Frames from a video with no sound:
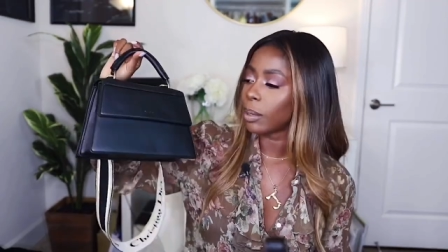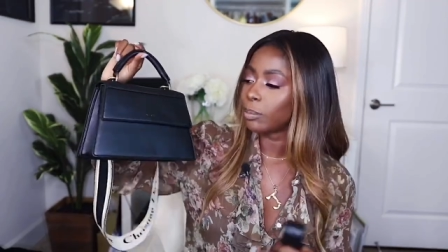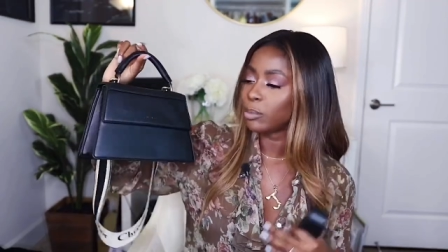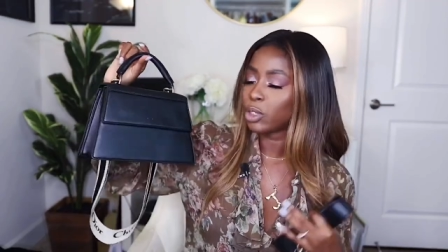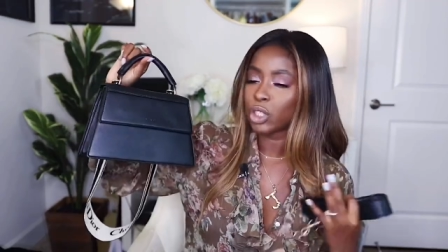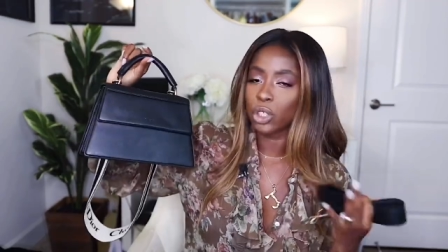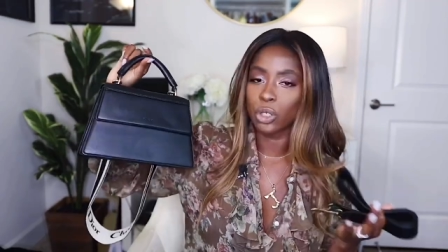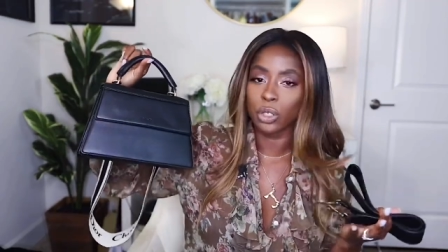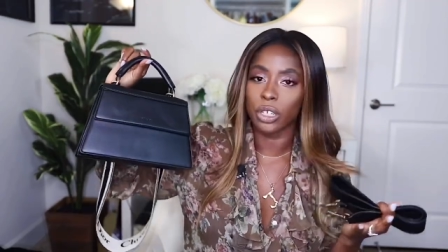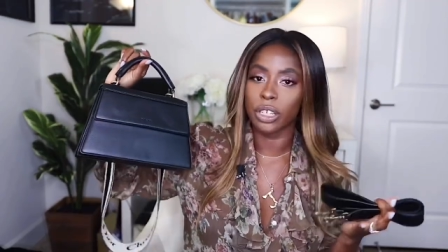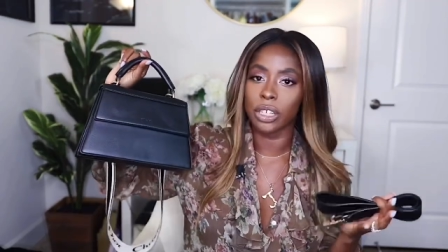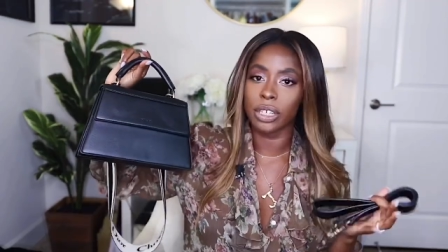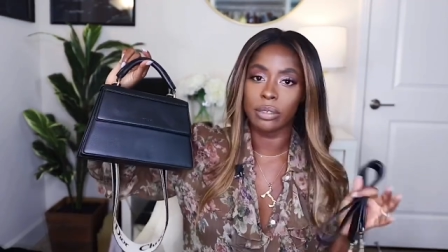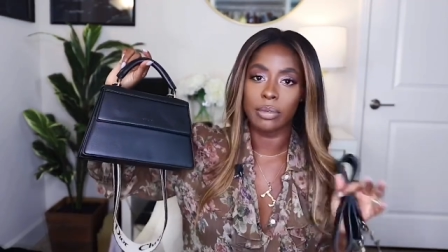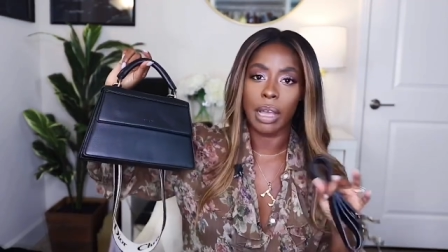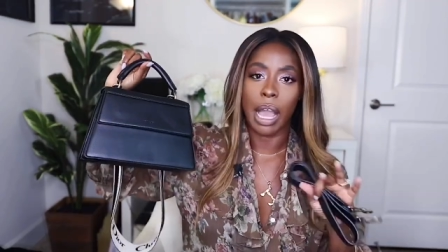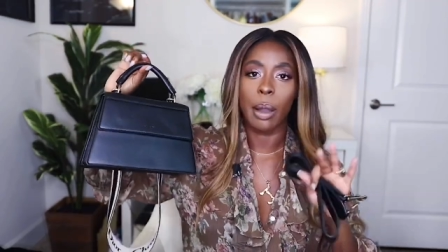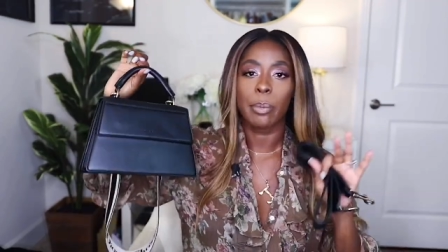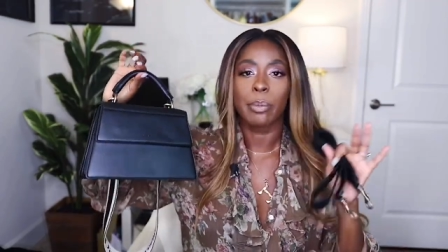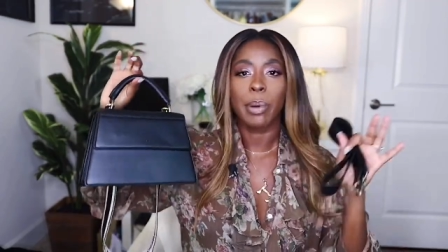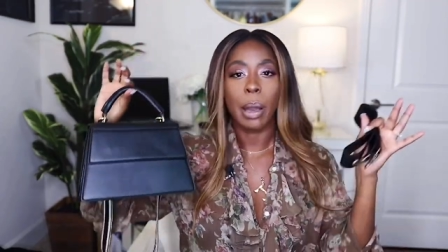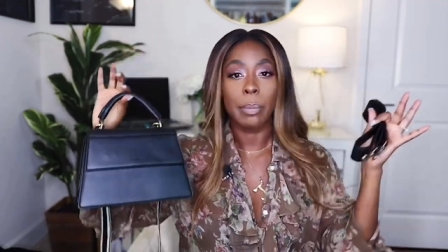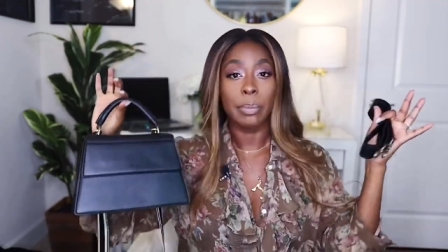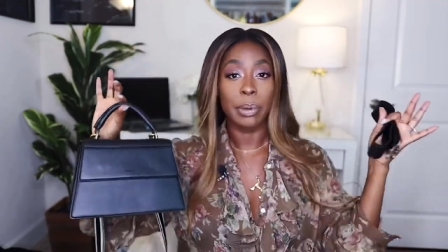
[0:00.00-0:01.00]
I'm sure
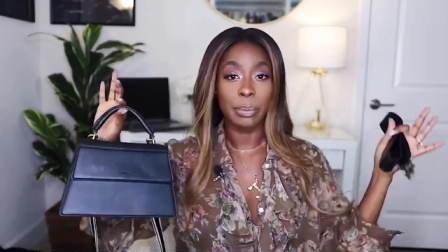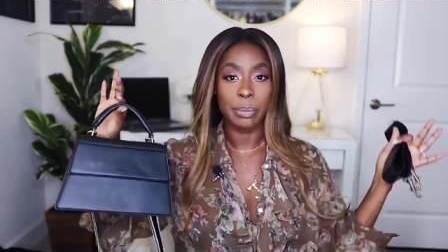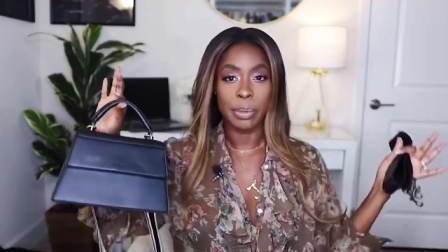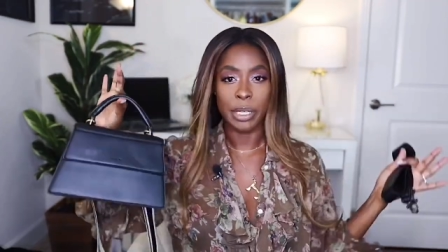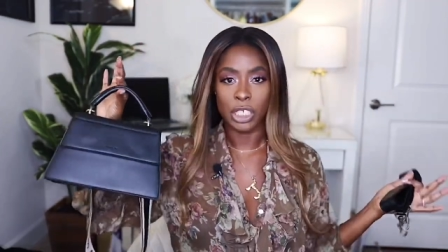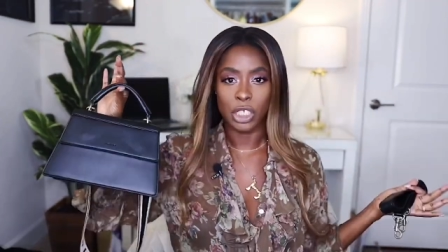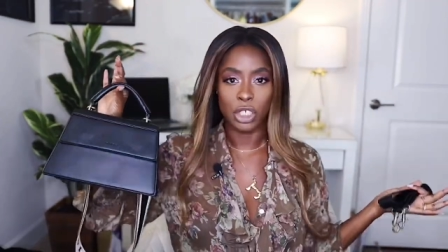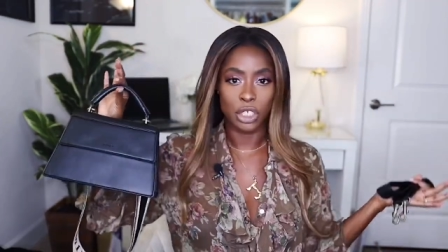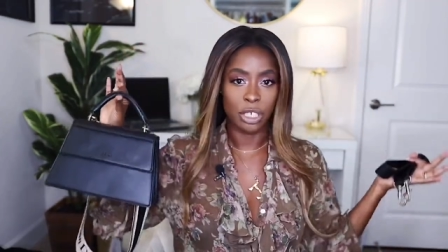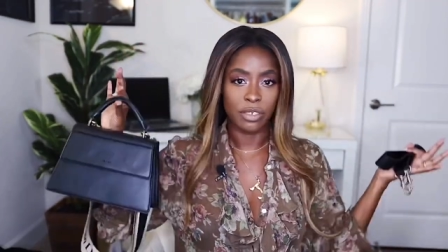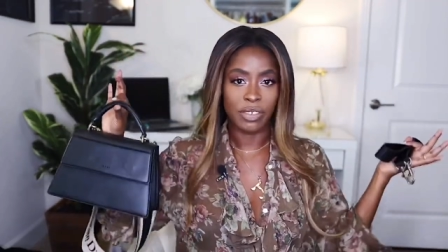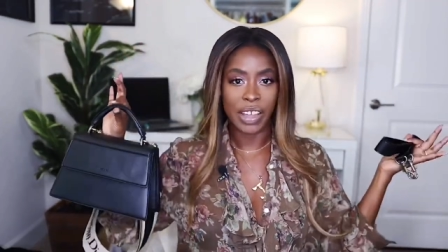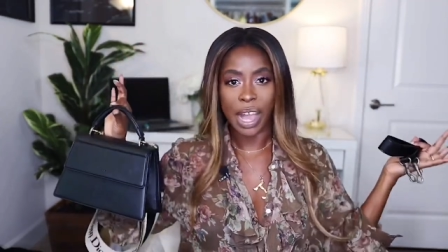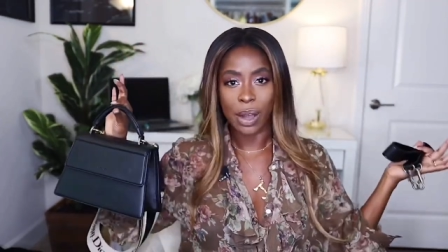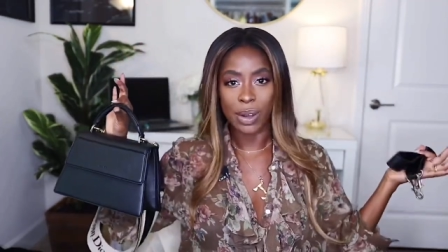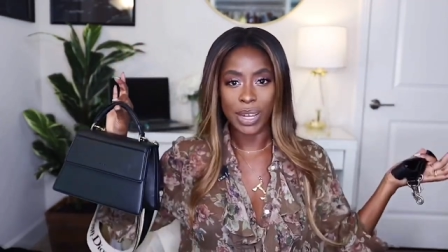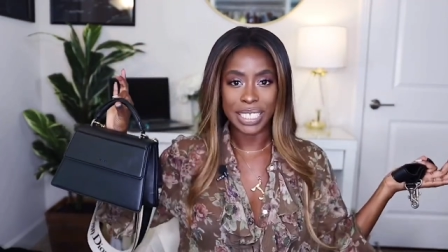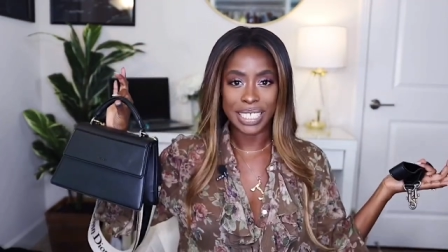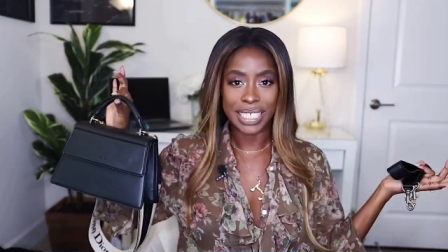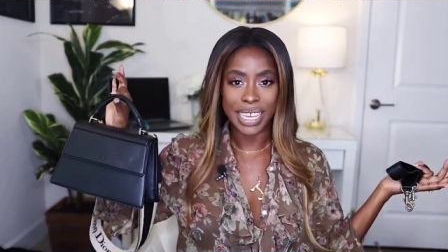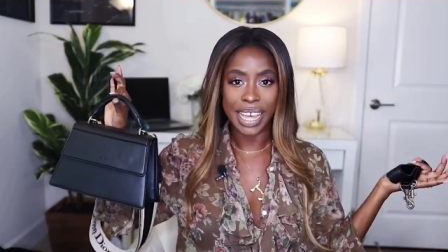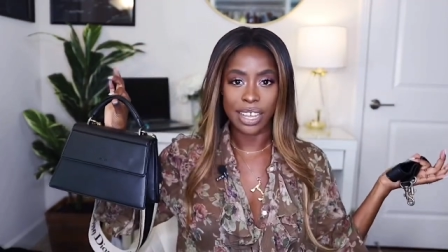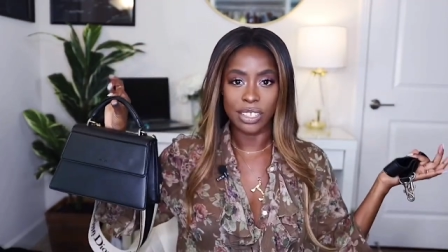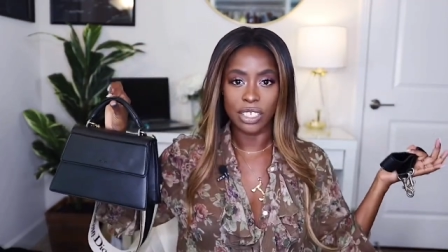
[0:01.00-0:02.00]
I'll pop a picture of how
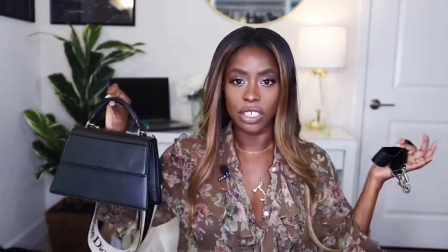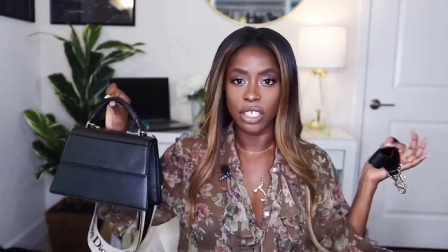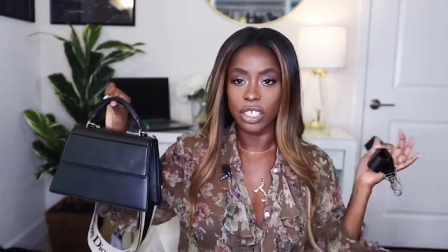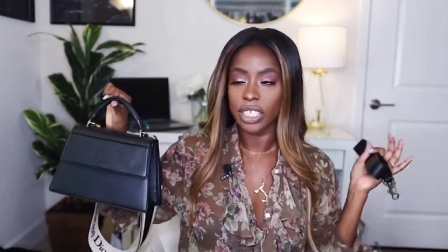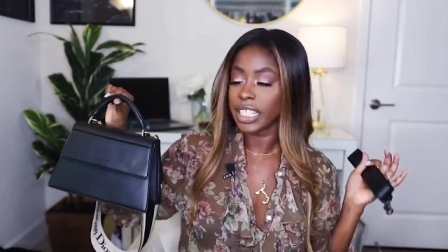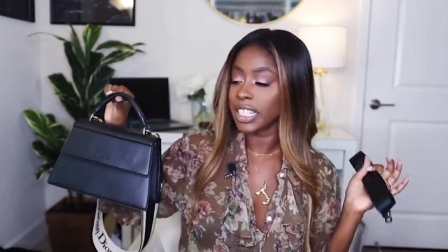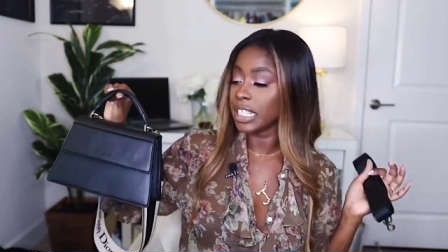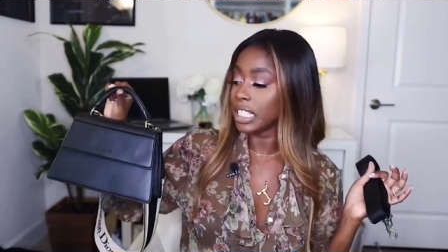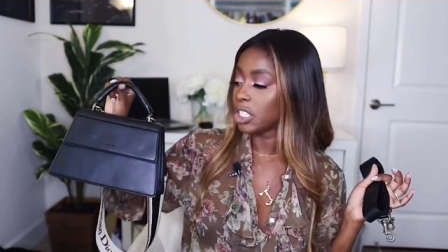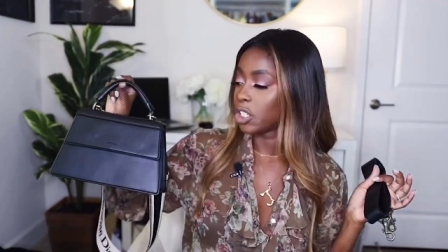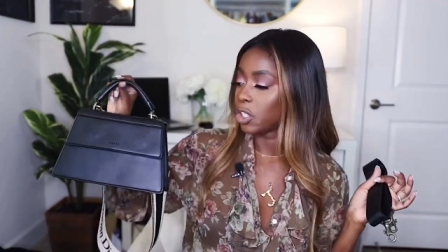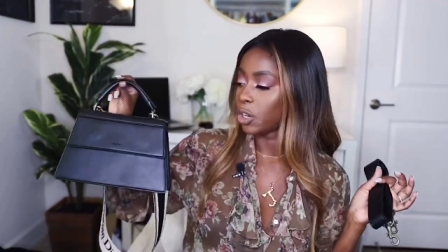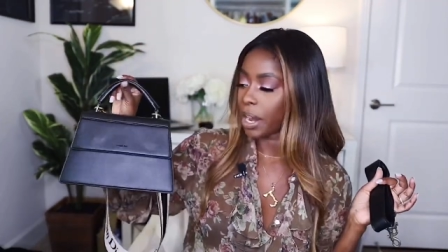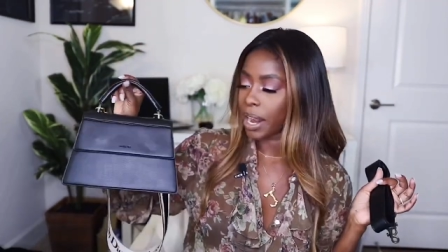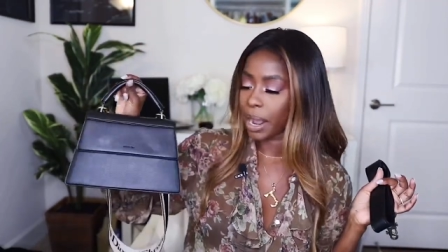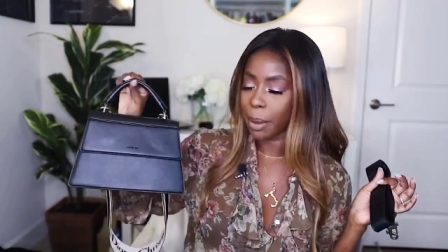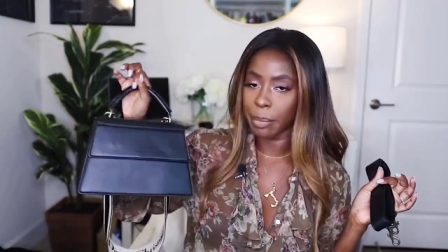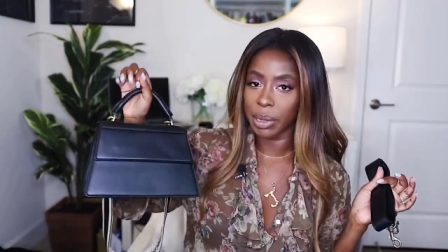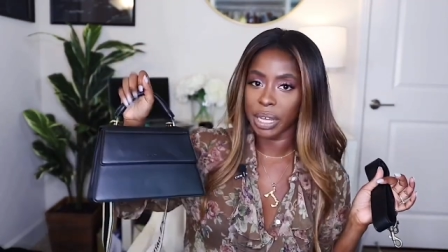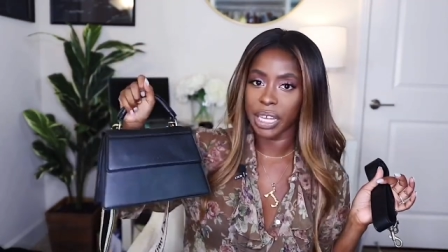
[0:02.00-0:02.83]
I styled it on Instagram,